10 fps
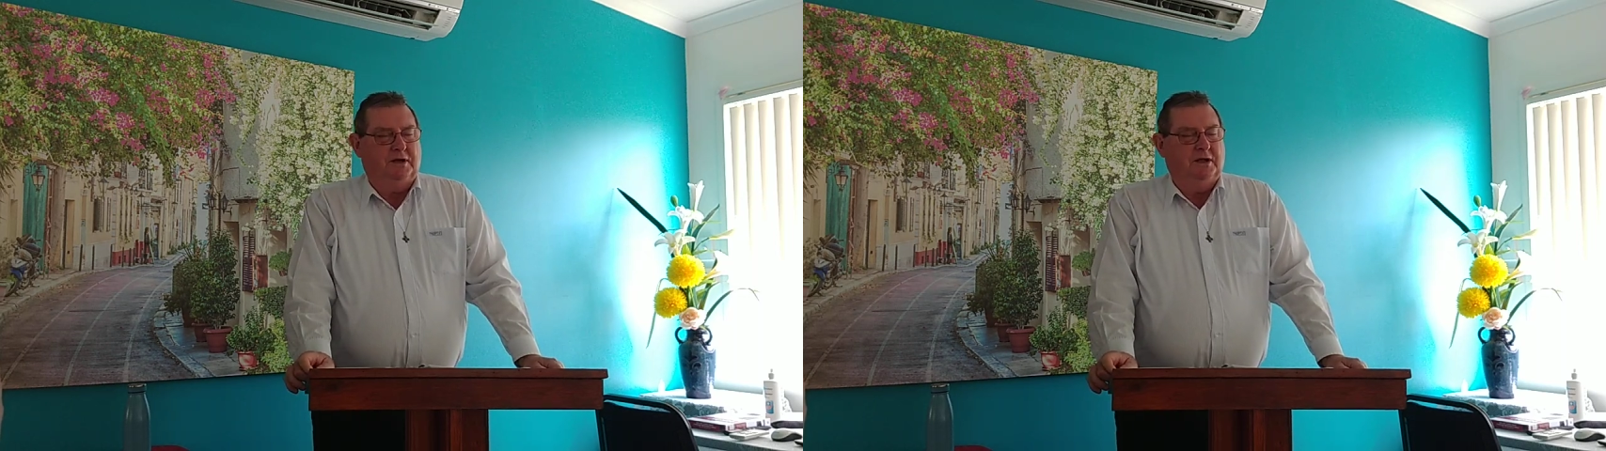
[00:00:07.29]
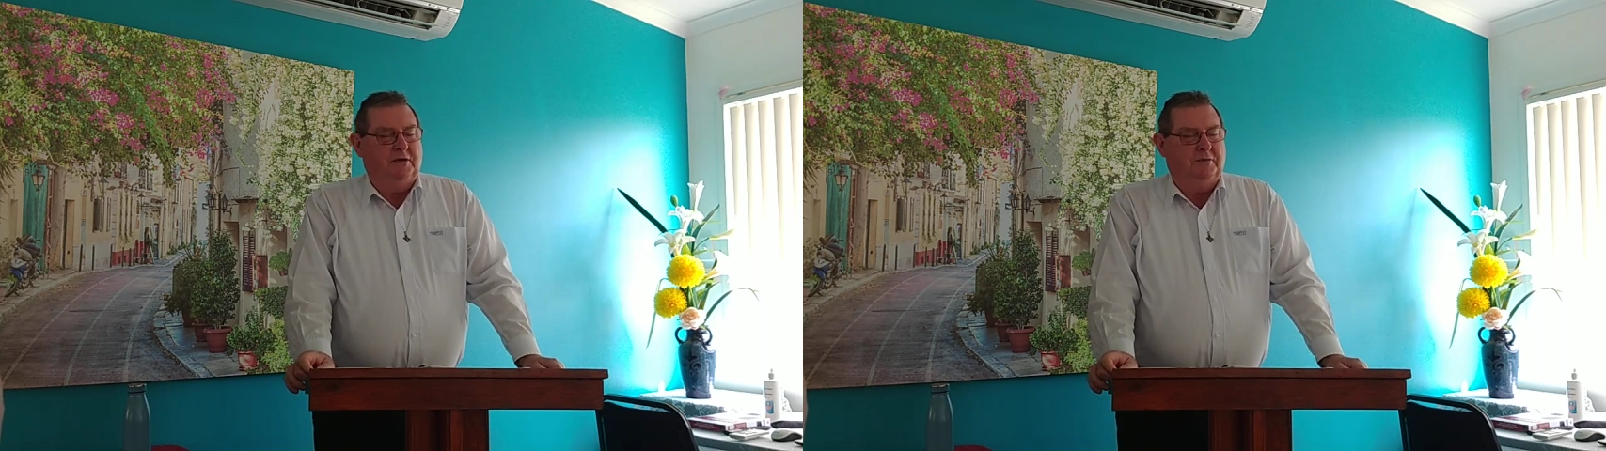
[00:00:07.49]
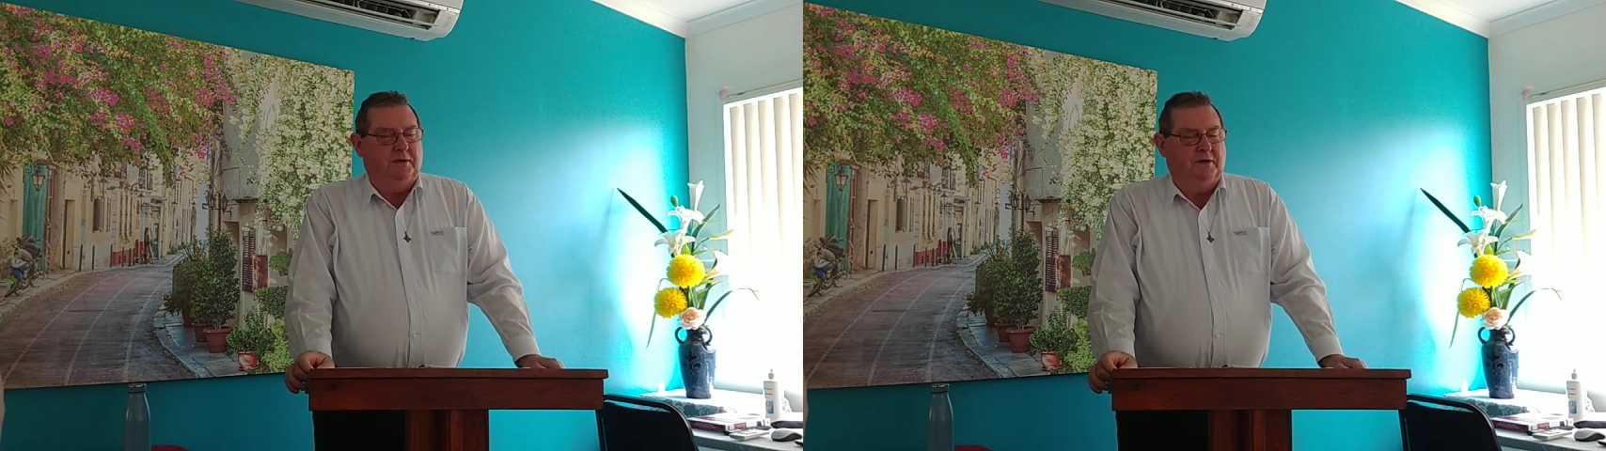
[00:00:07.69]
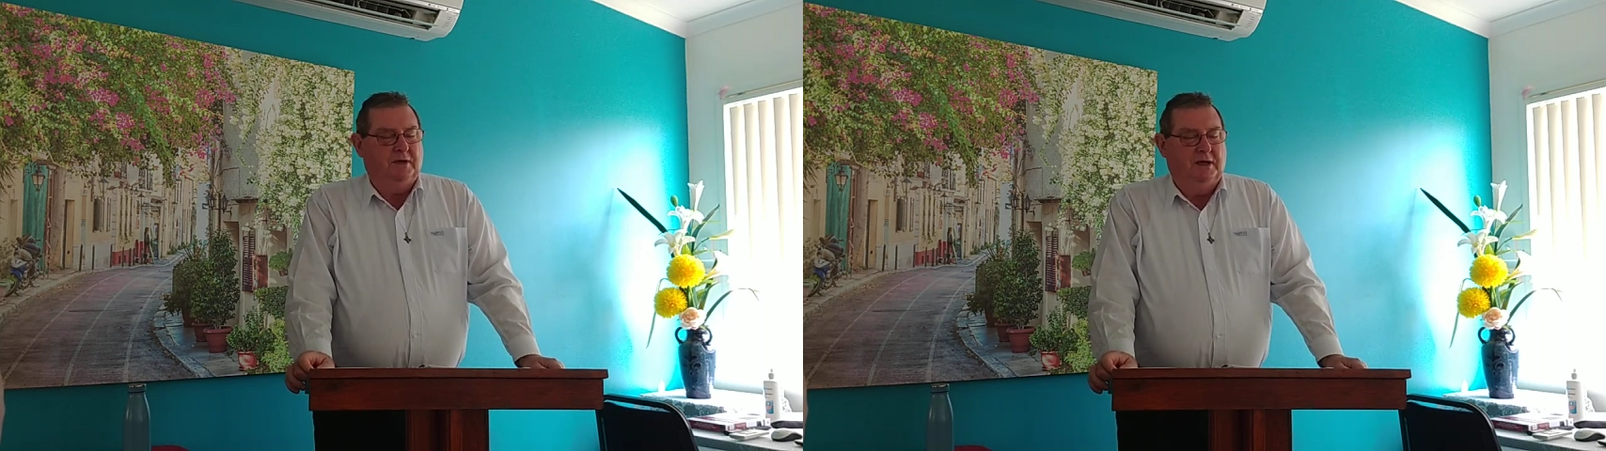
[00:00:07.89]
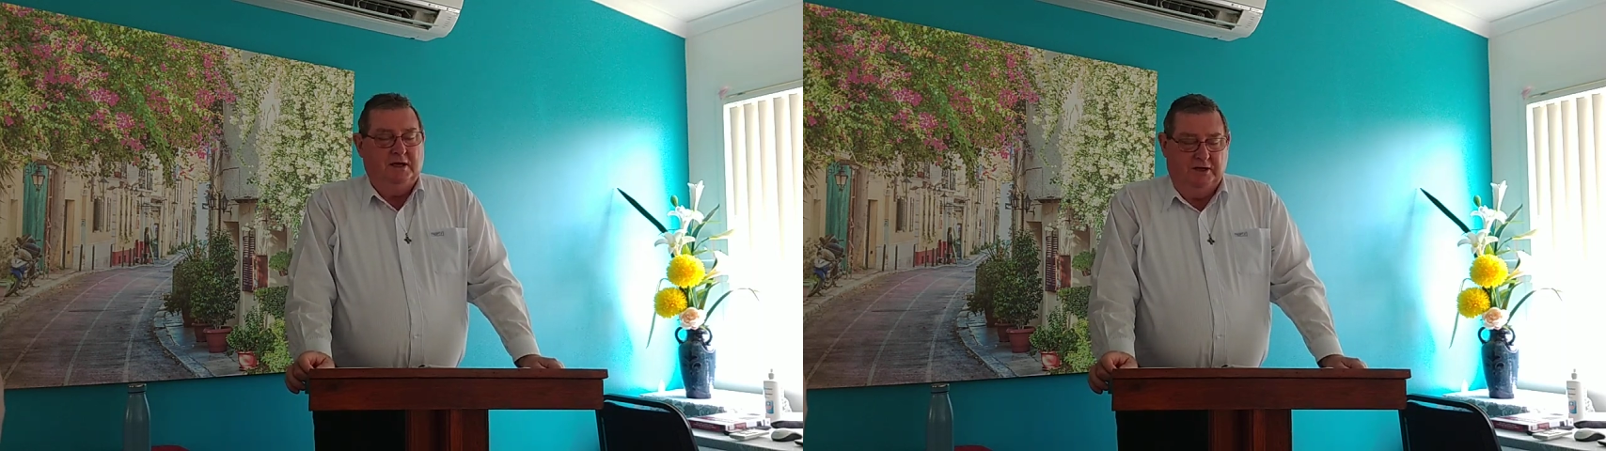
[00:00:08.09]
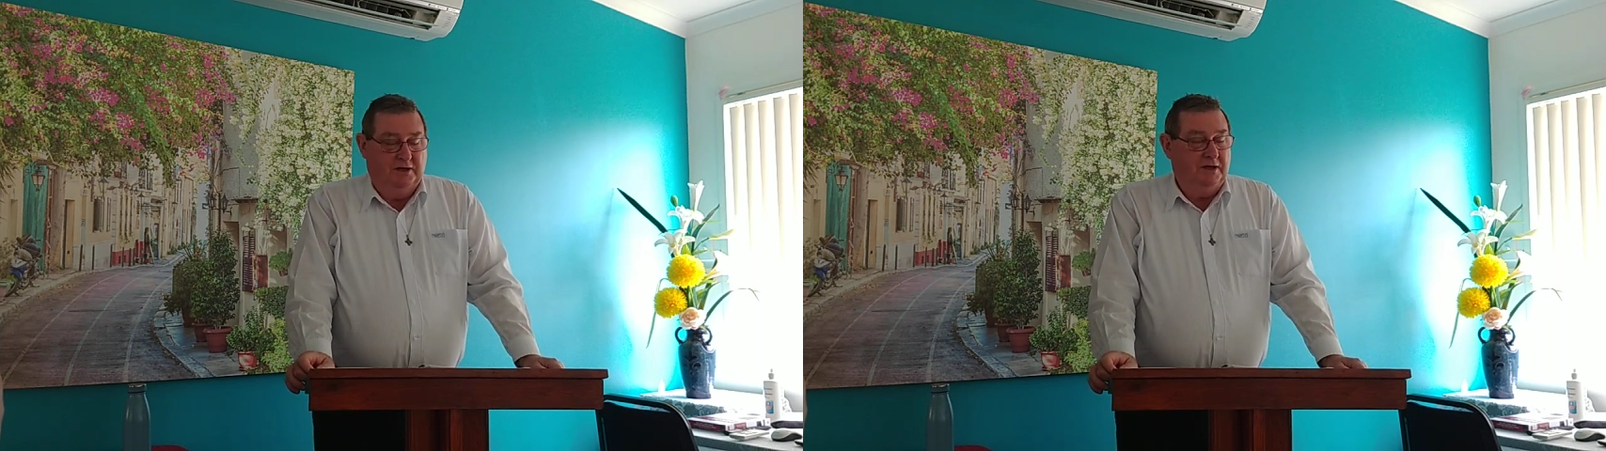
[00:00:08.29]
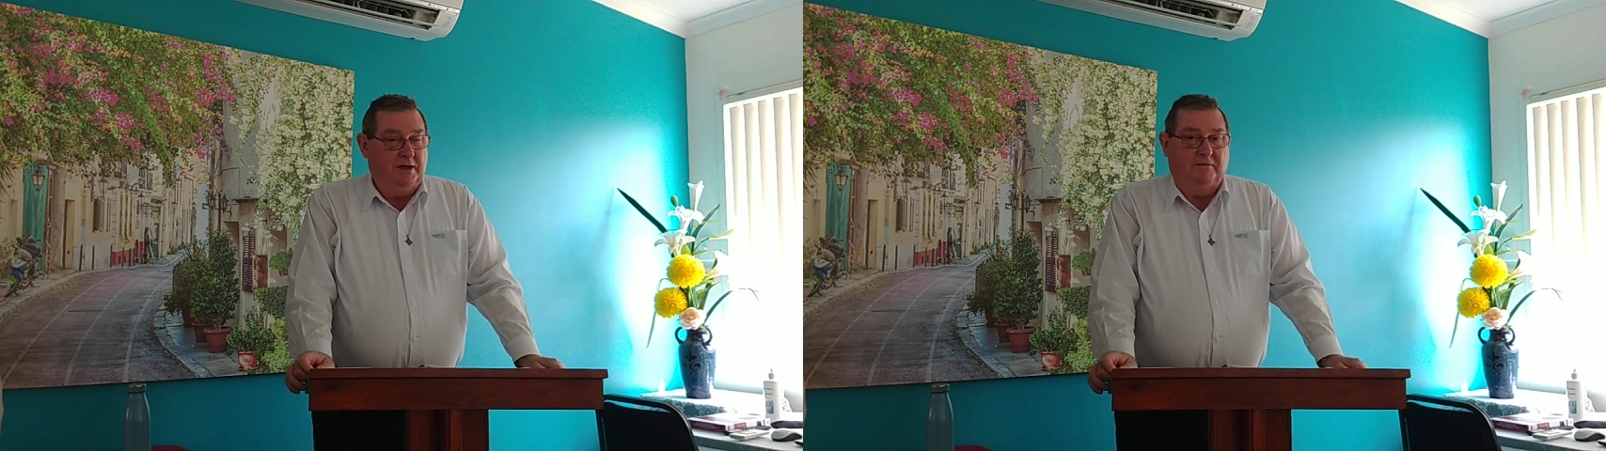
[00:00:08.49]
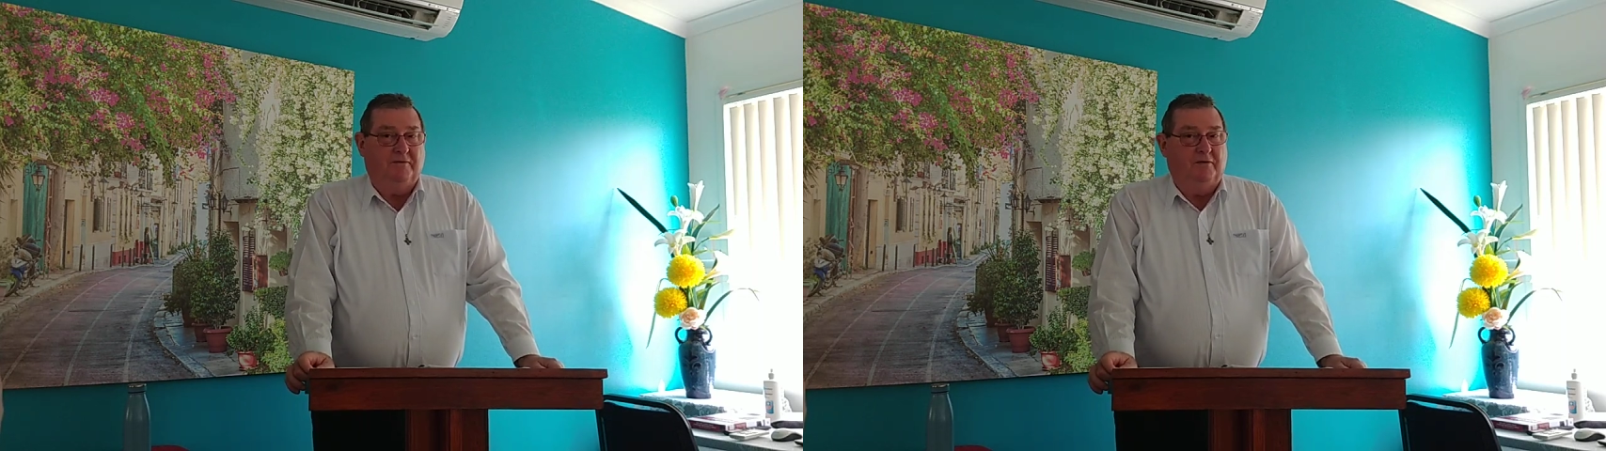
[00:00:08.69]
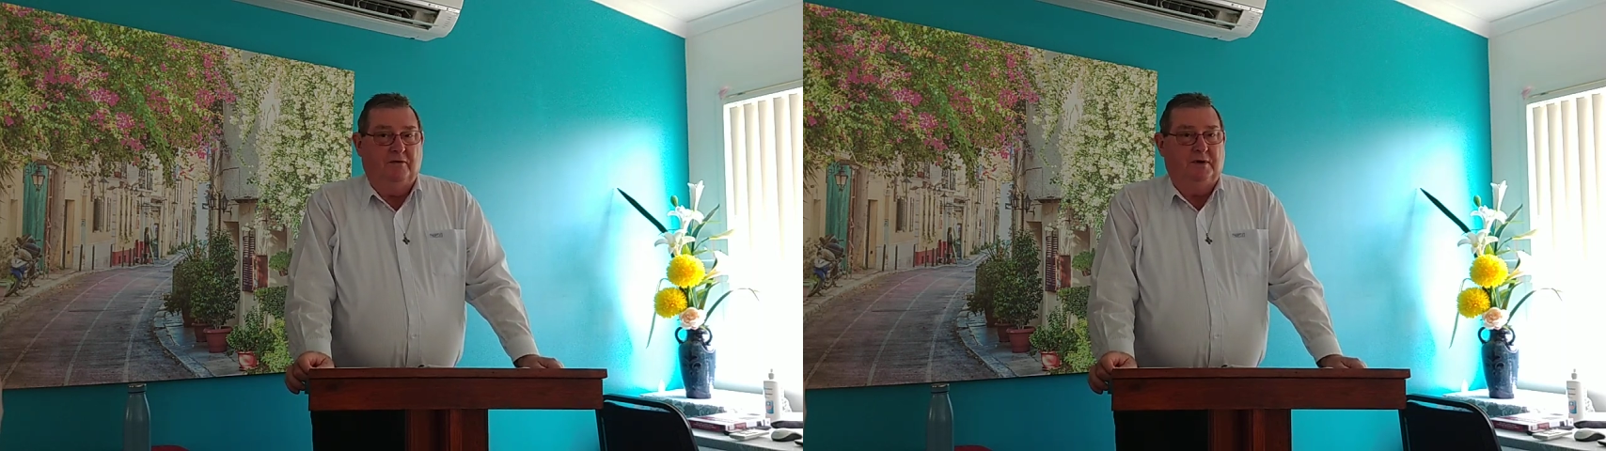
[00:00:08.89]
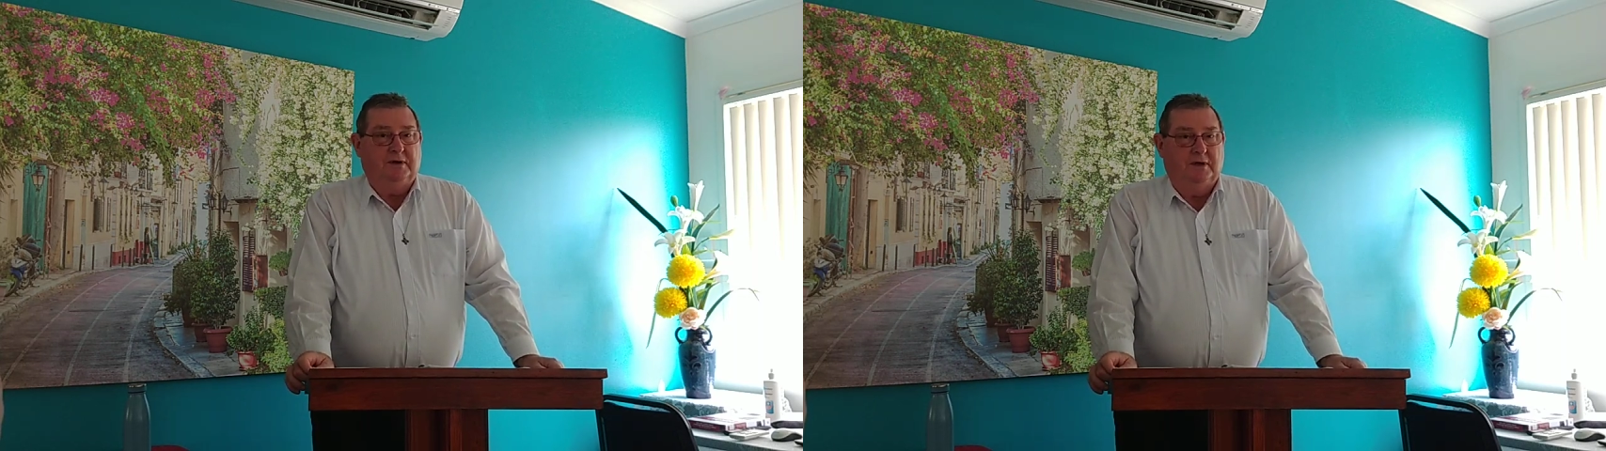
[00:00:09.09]
can help you, and come
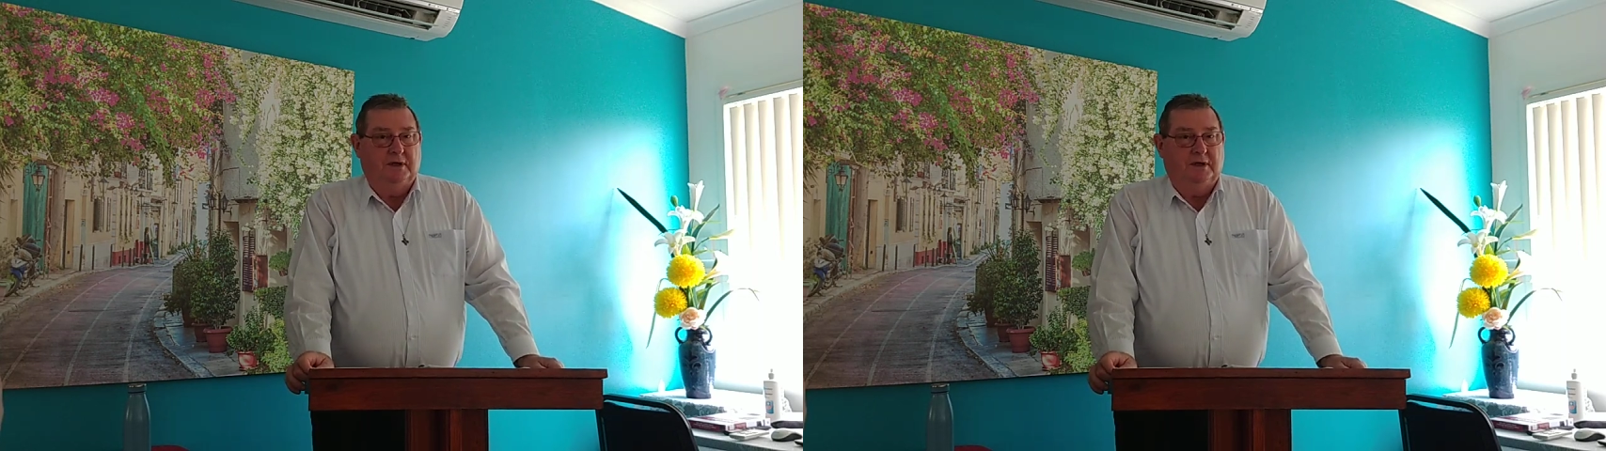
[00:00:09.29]
forward.